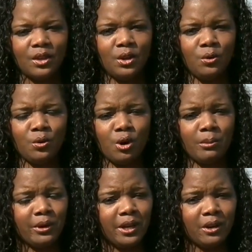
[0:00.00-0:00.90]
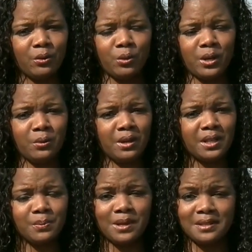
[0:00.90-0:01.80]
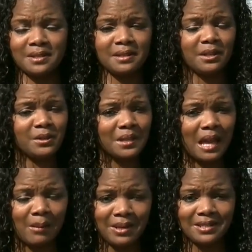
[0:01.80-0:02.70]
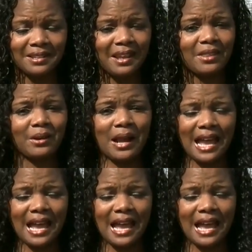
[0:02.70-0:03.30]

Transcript: the new normal here in Wynwood is business leaders coming together,